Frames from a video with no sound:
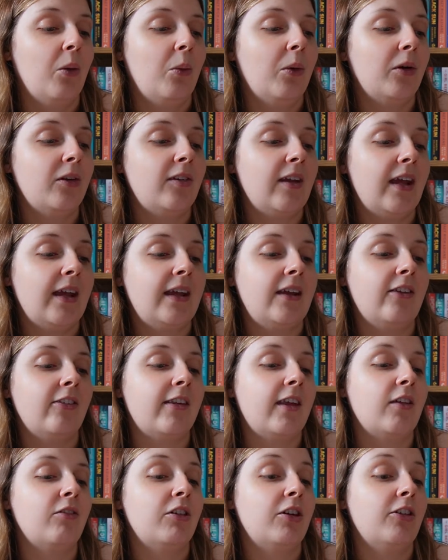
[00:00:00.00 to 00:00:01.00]
One day he's
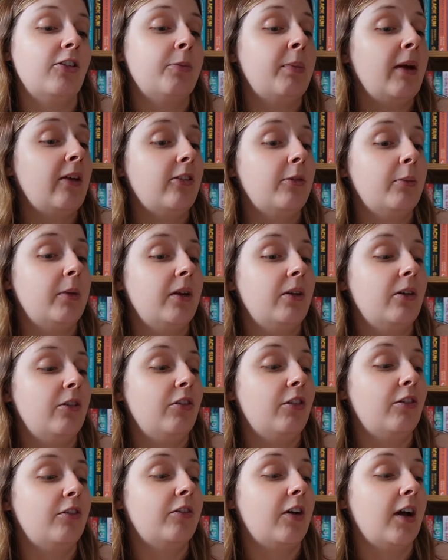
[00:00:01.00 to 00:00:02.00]
given a specimen
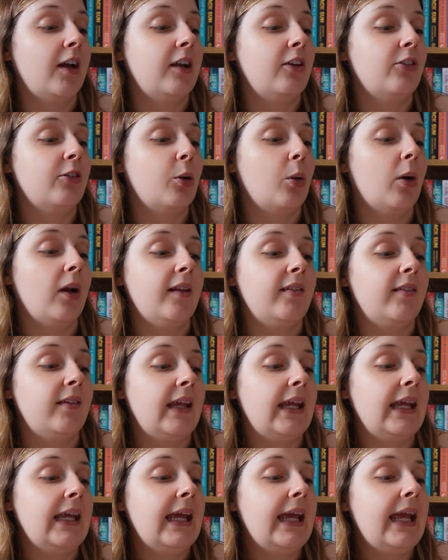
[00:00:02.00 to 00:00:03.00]
of the finest
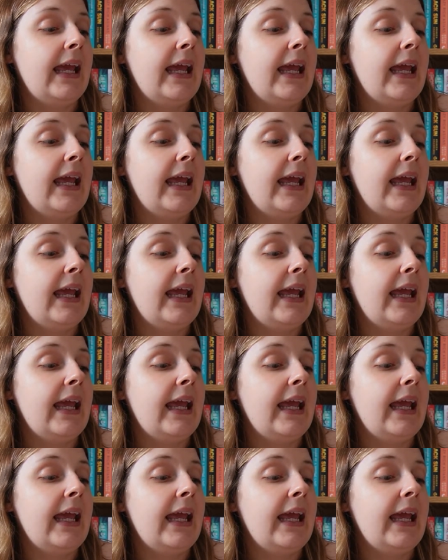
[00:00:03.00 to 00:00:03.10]
quality.